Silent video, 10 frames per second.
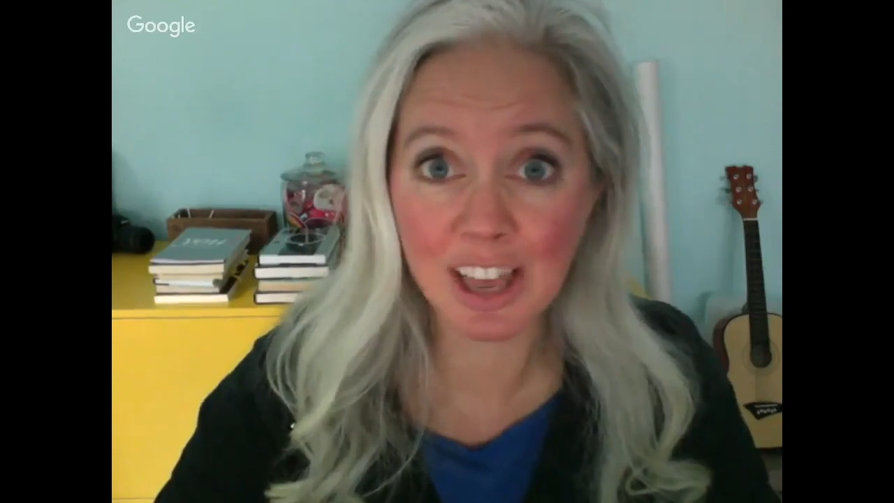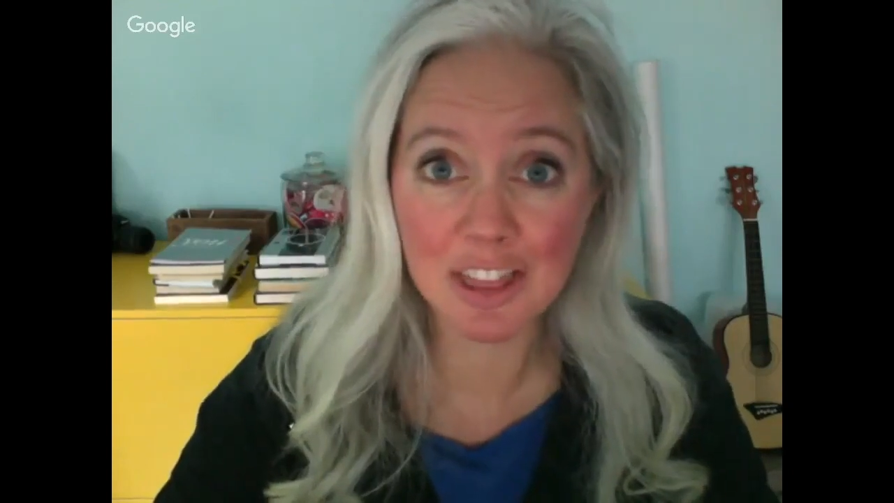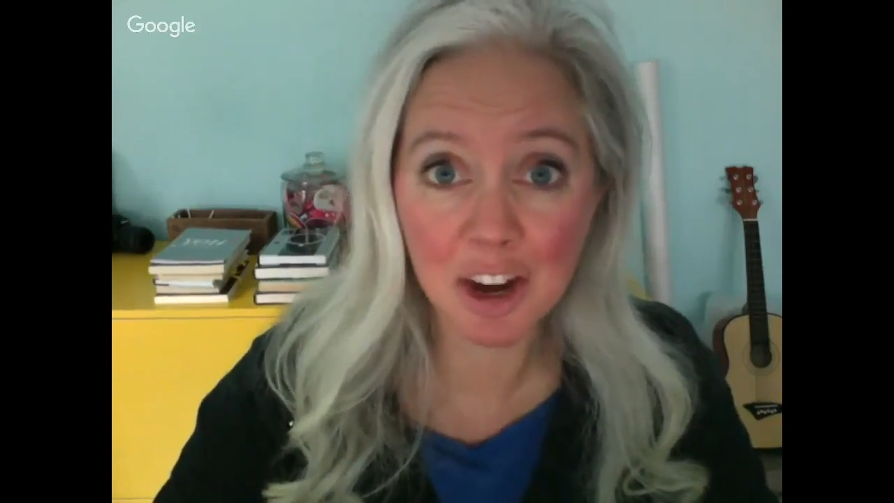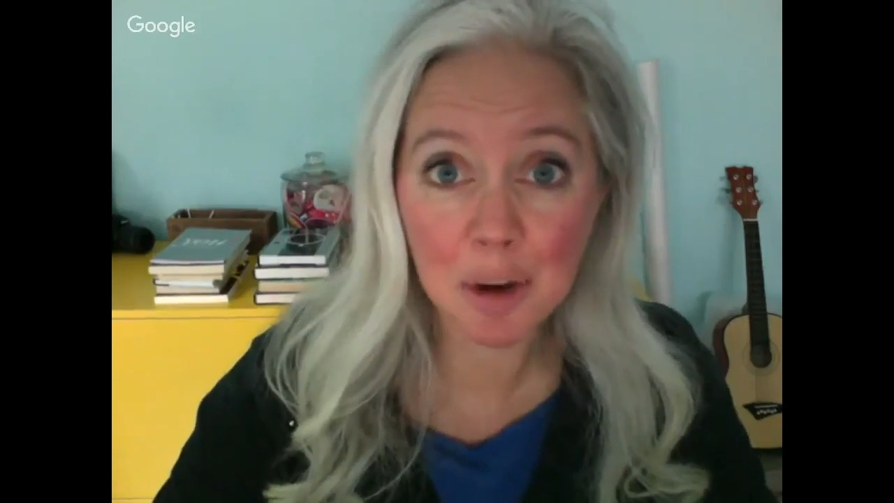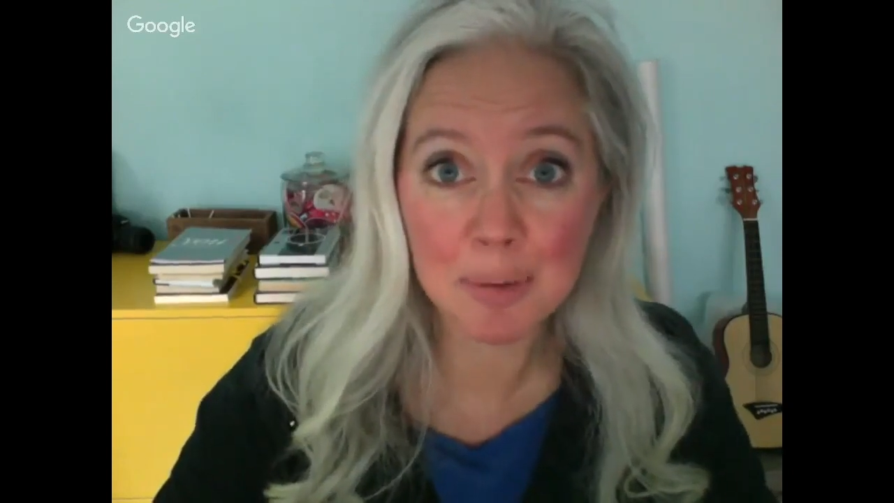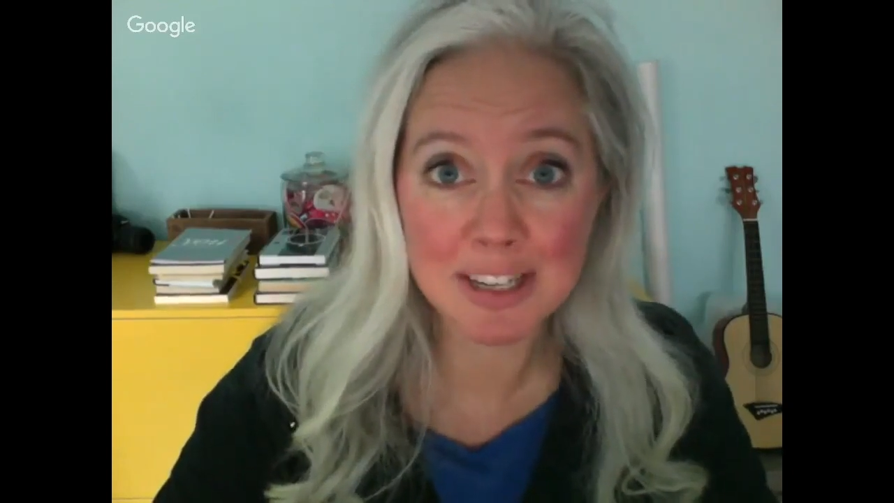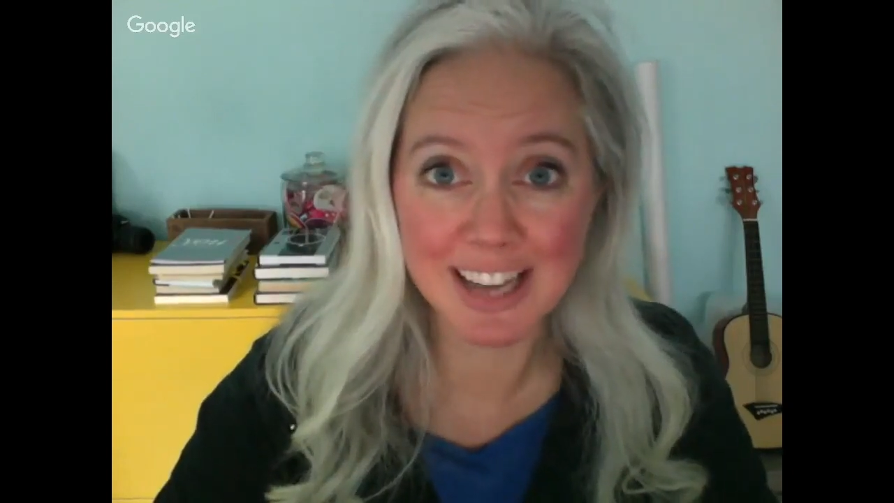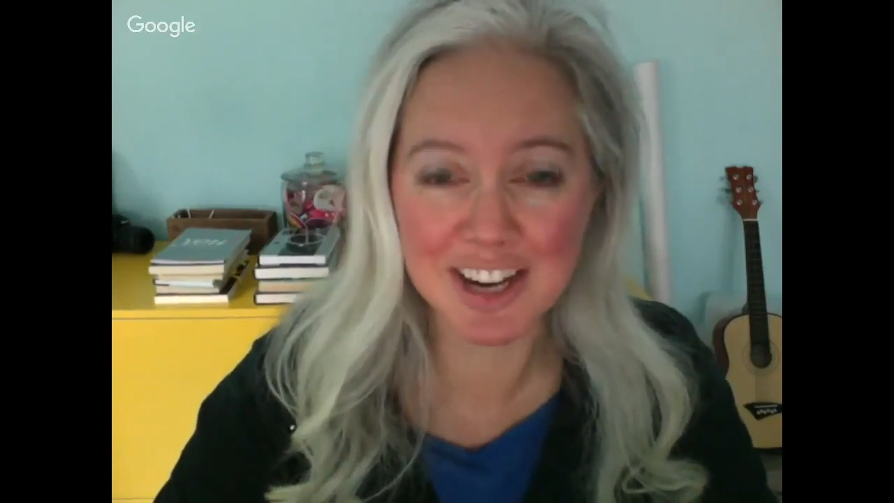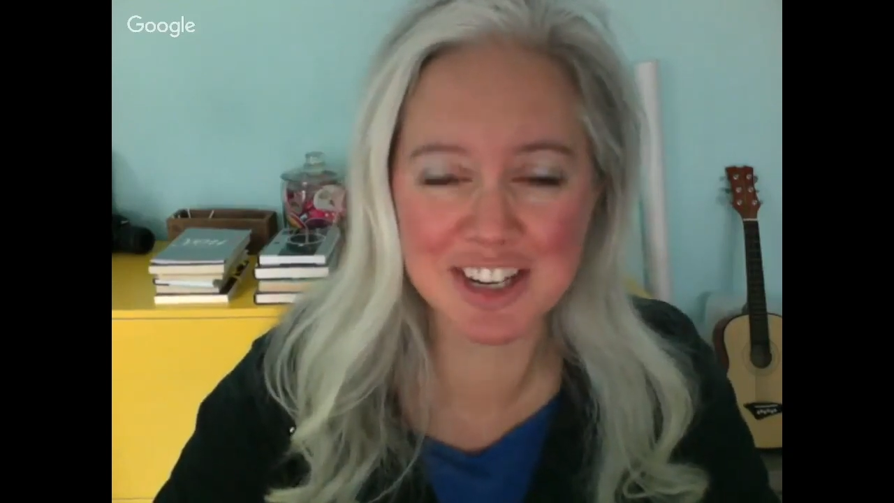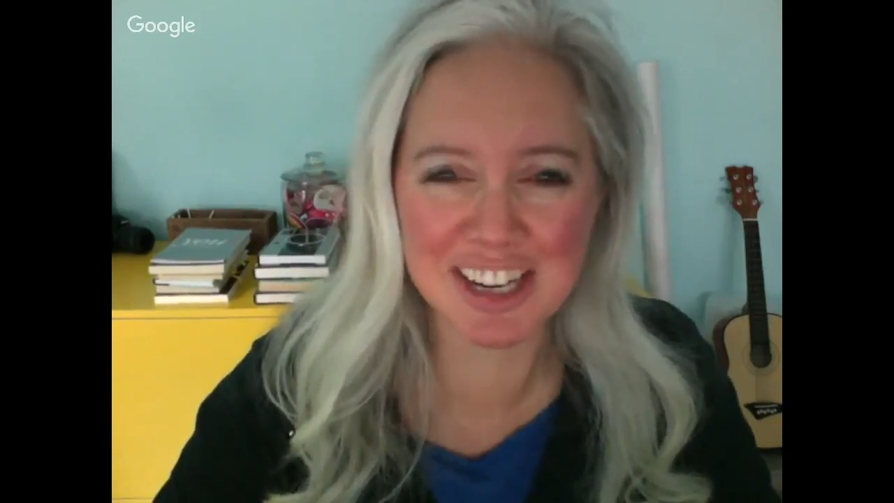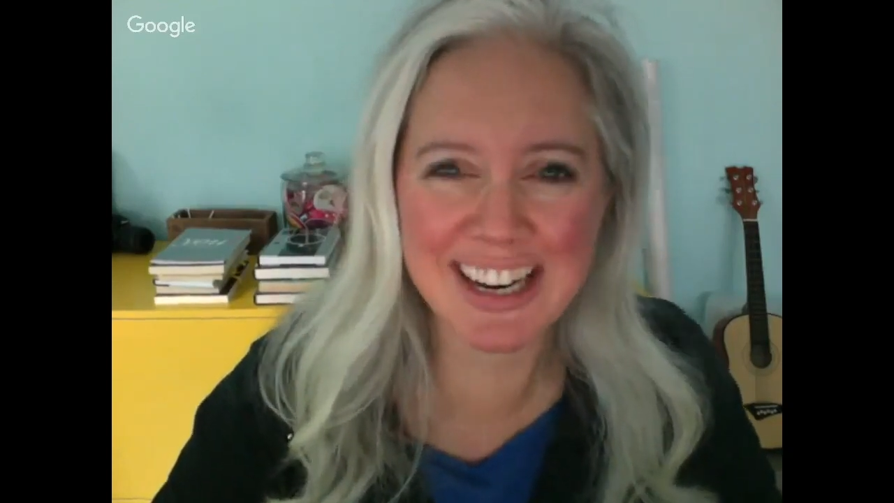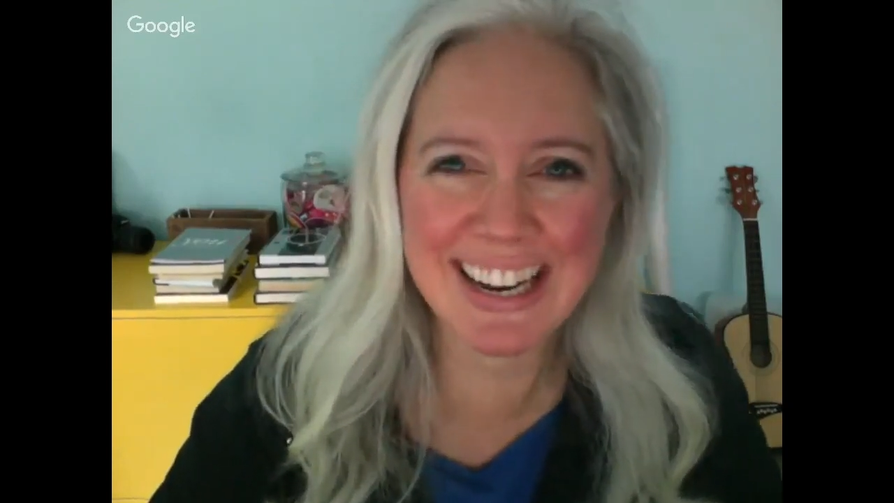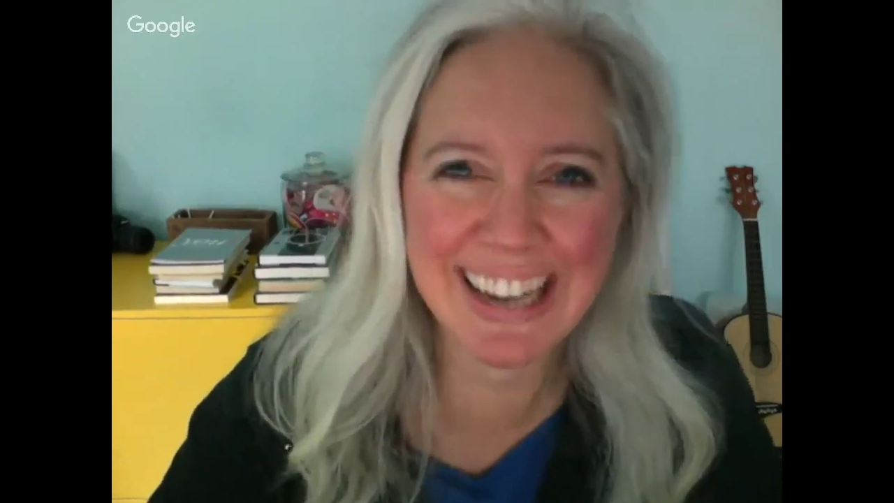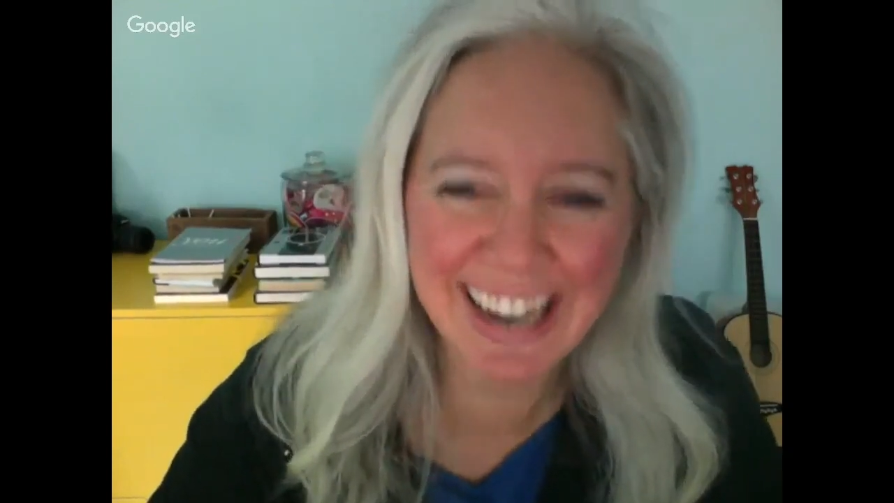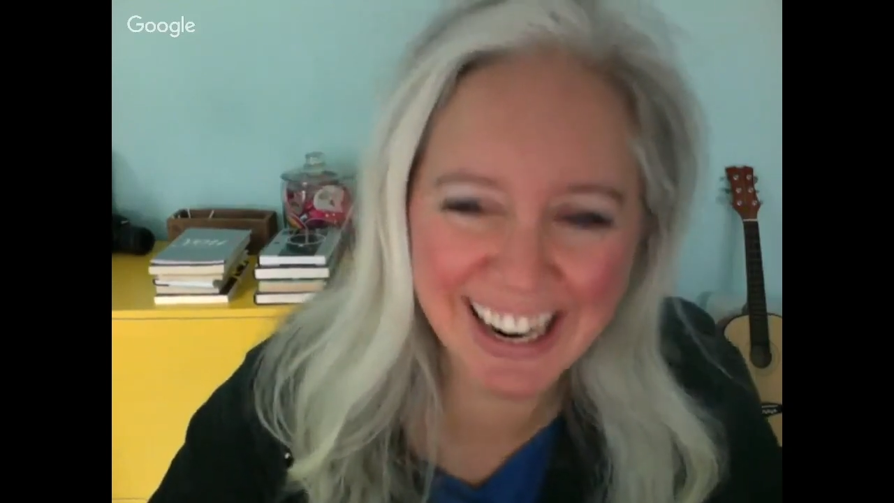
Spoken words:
like a therapy session.